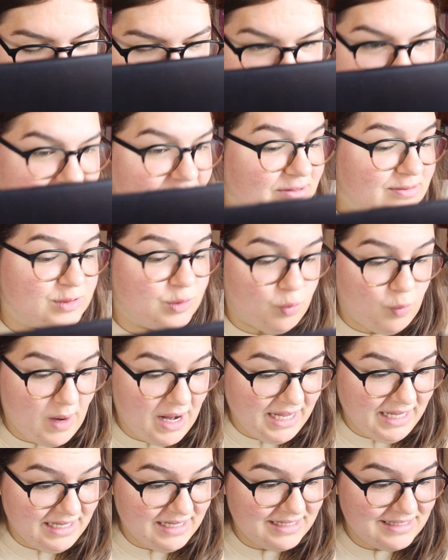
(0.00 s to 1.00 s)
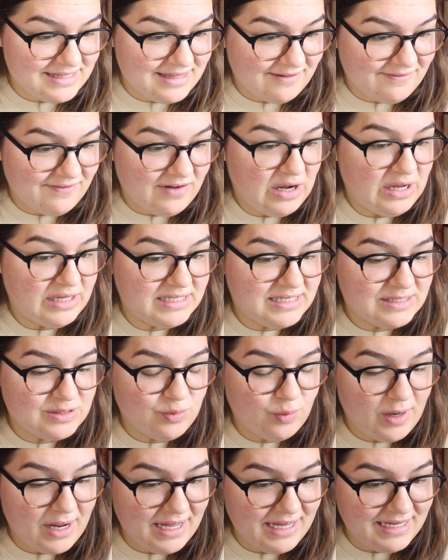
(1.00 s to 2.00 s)
I mean, there's white. The font is
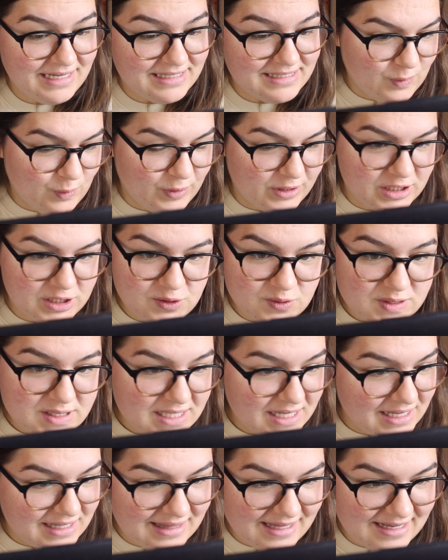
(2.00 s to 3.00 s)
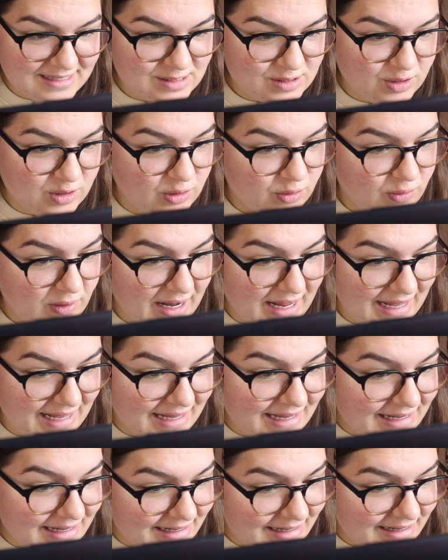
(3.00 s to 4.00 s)
white. Would you say that's
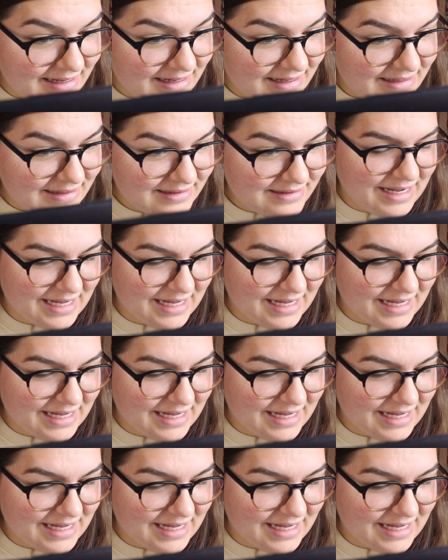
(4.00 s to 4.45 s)
gray?